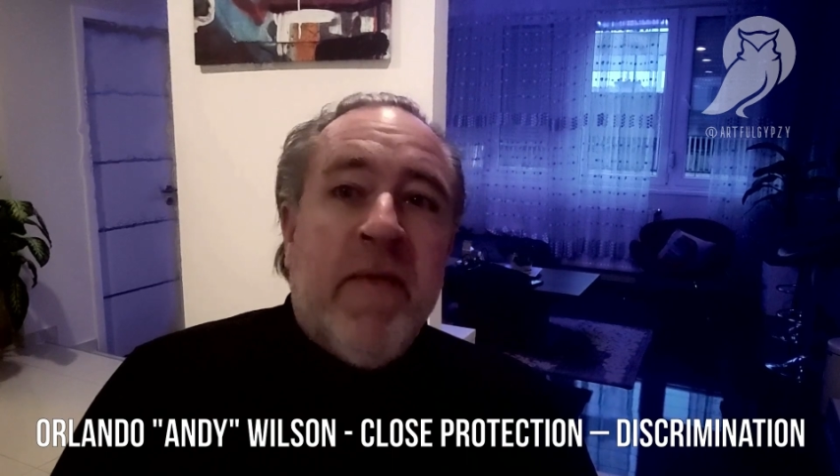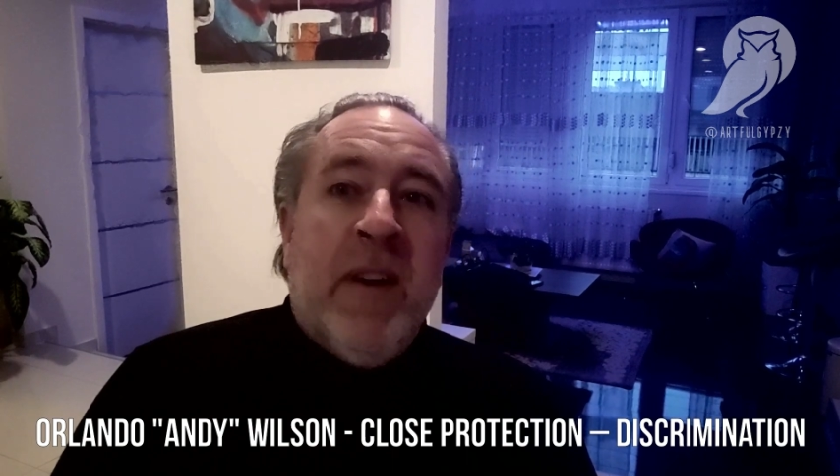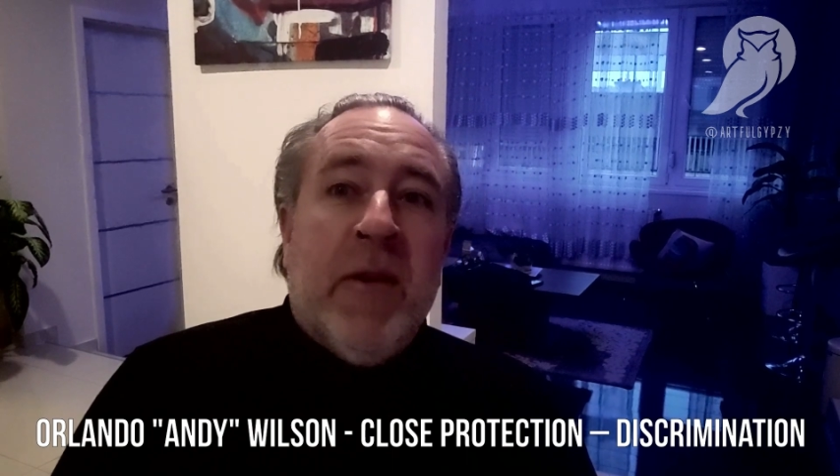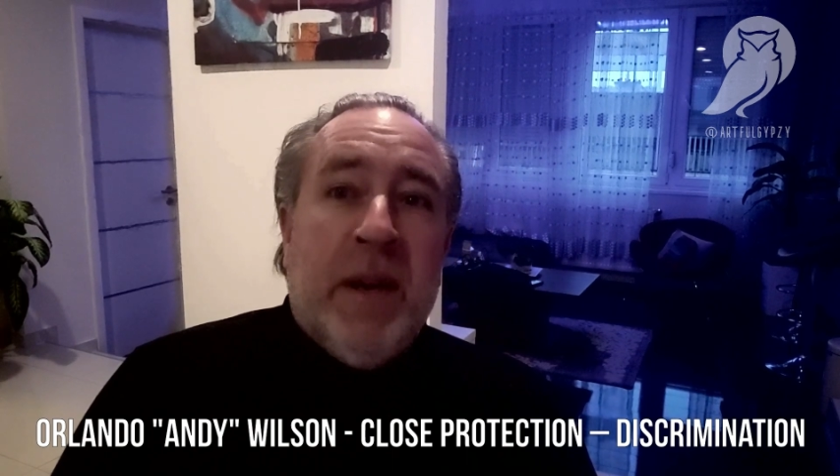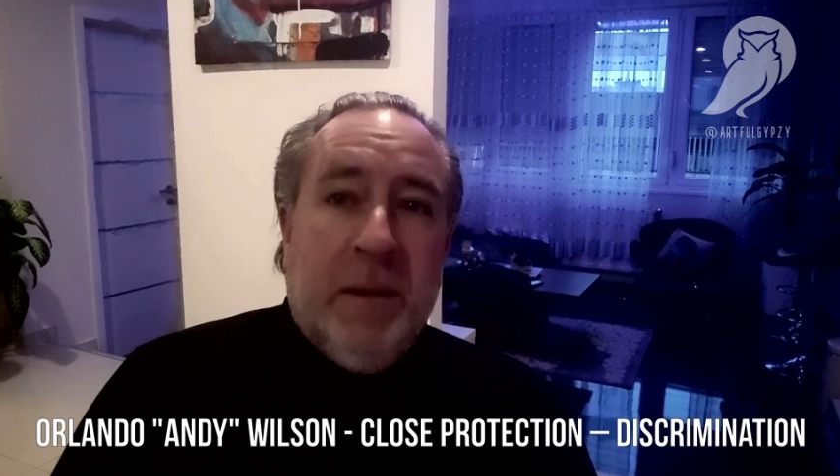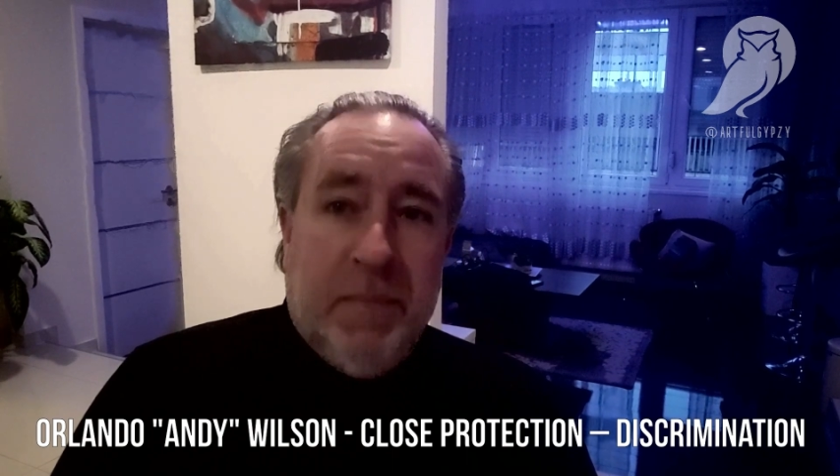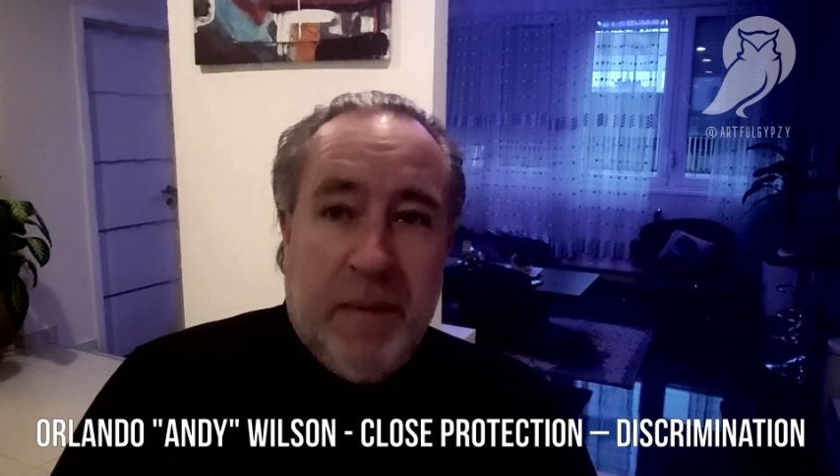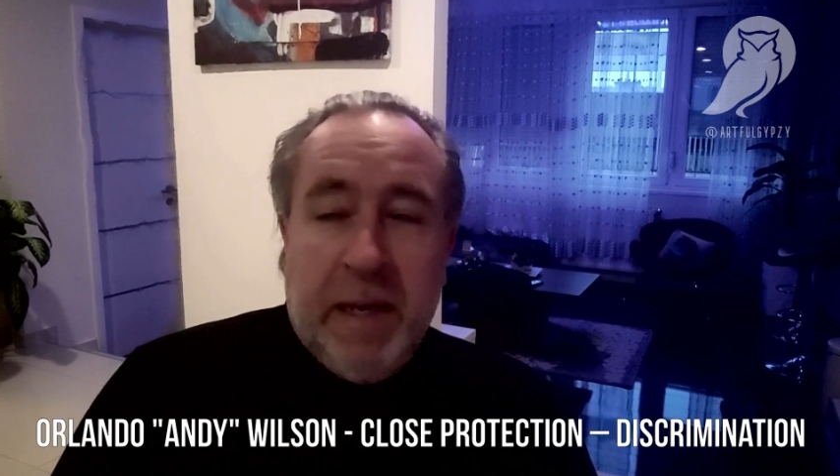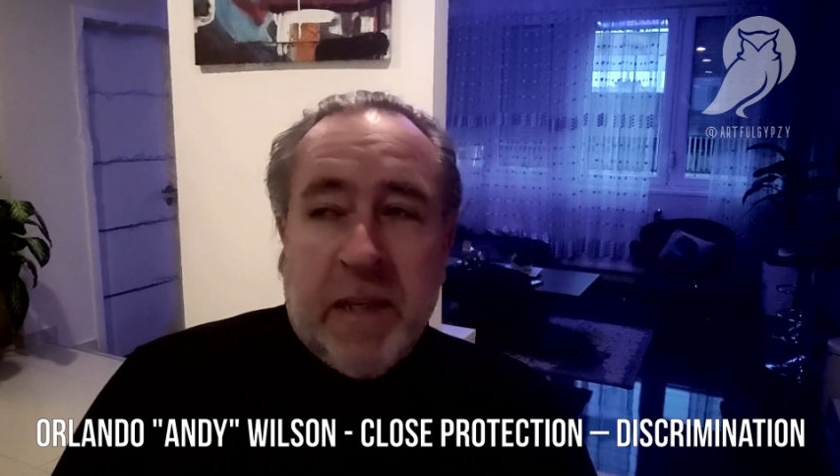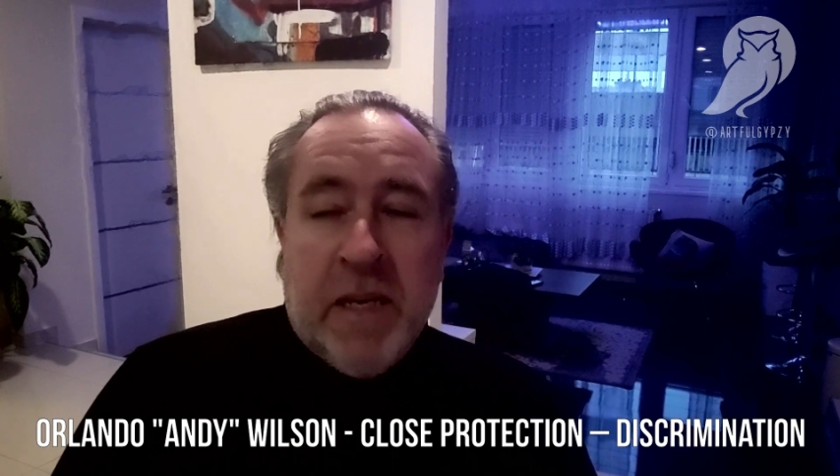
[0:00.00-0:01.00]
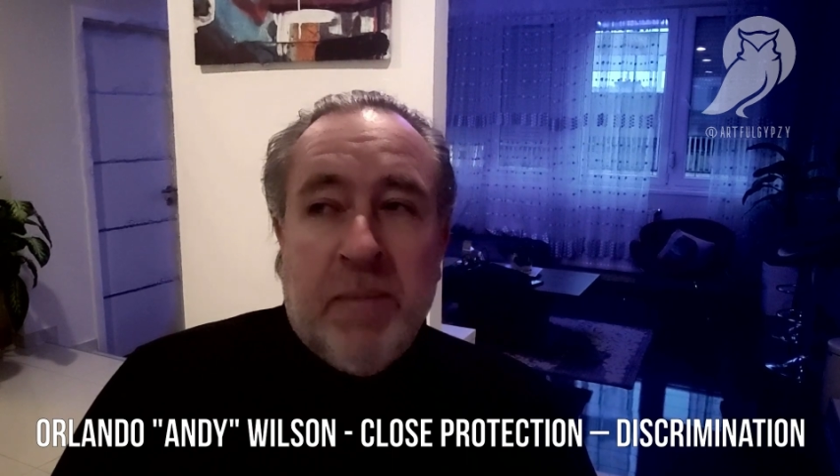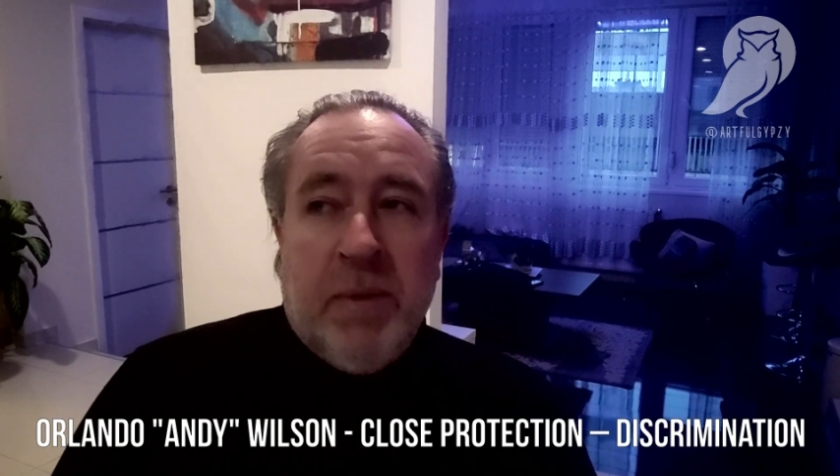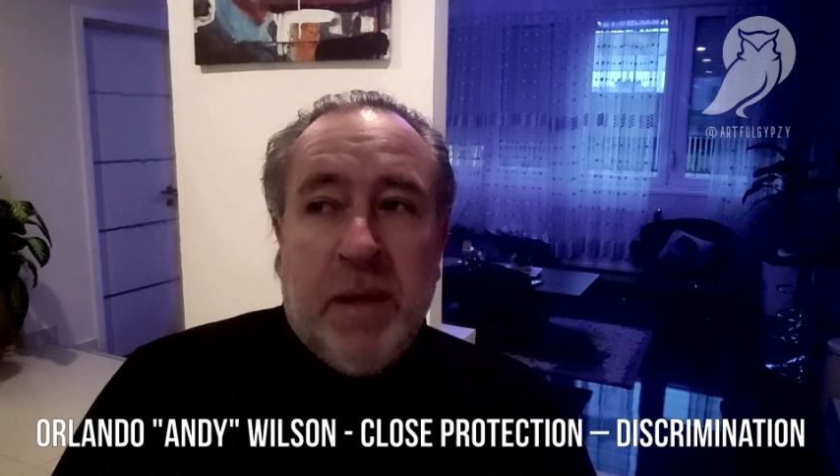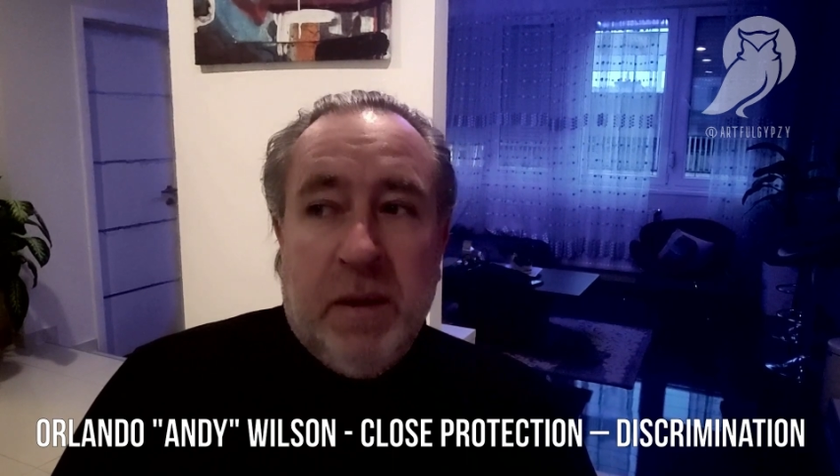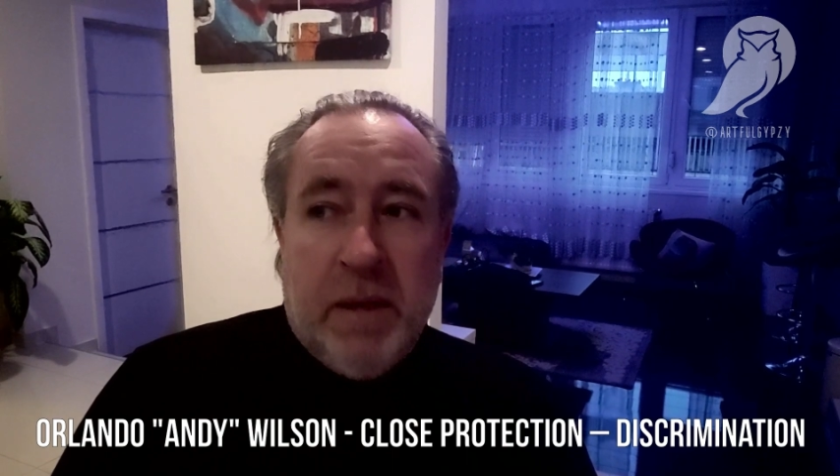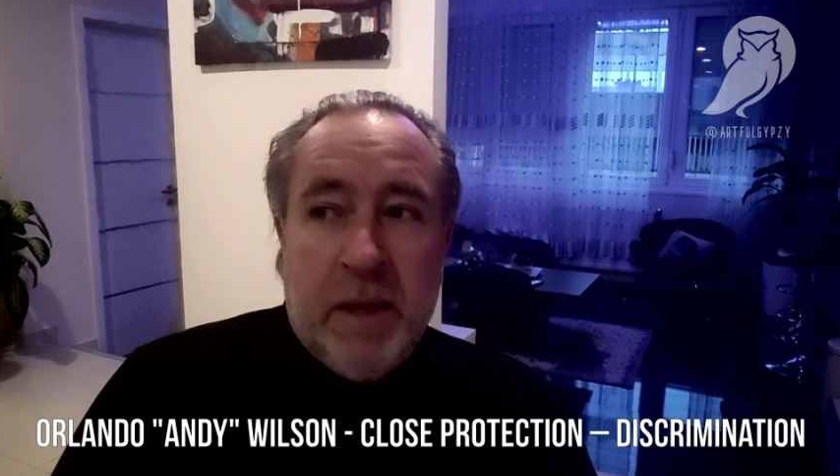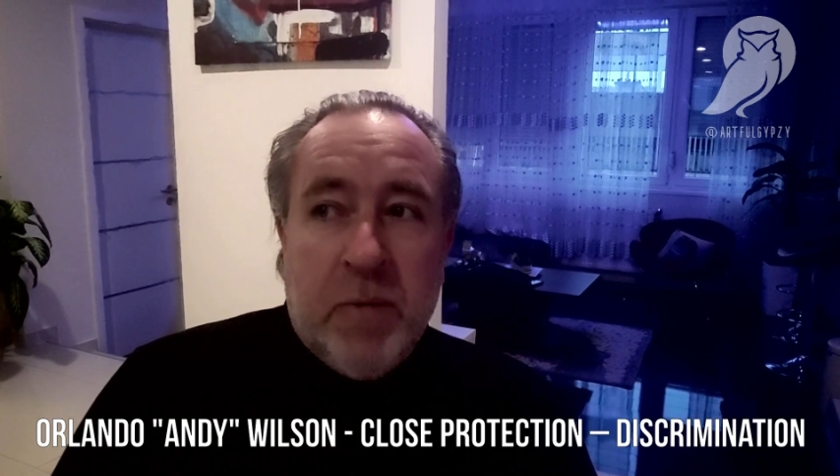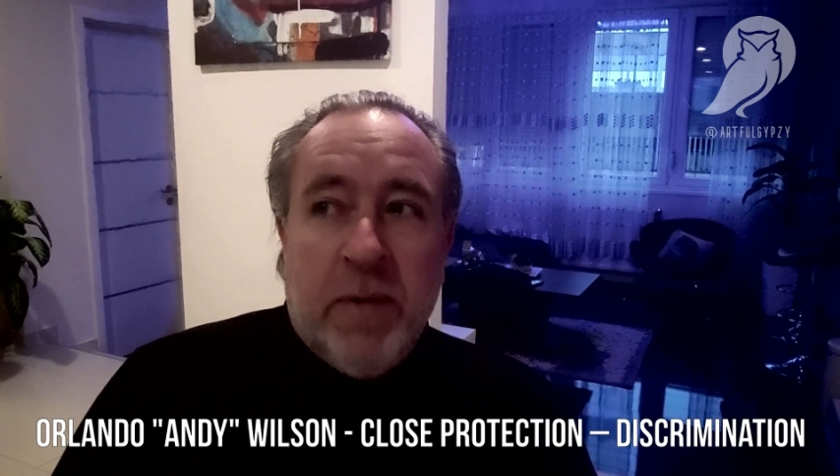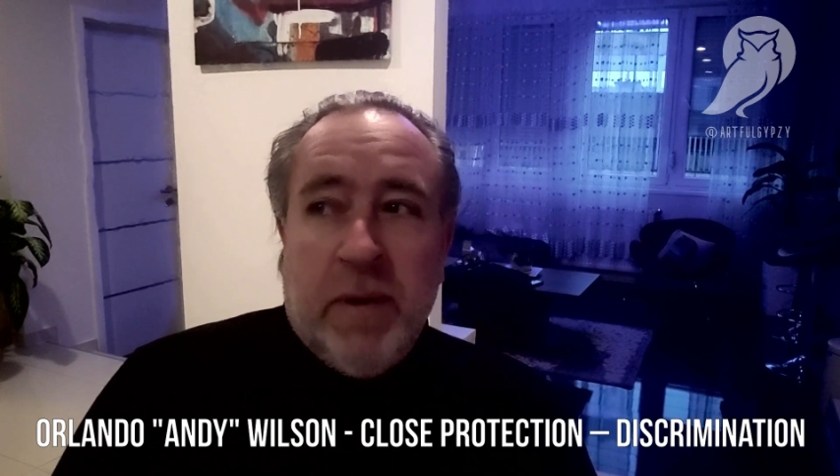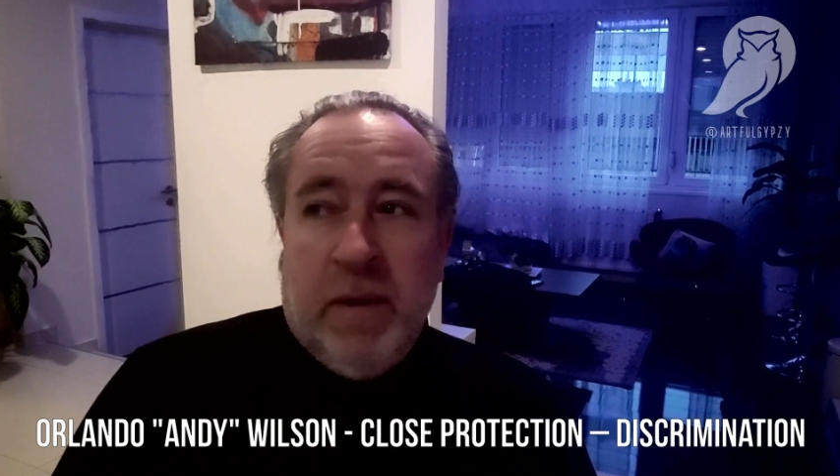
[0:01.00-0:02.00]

Very. Accept it, deal with it.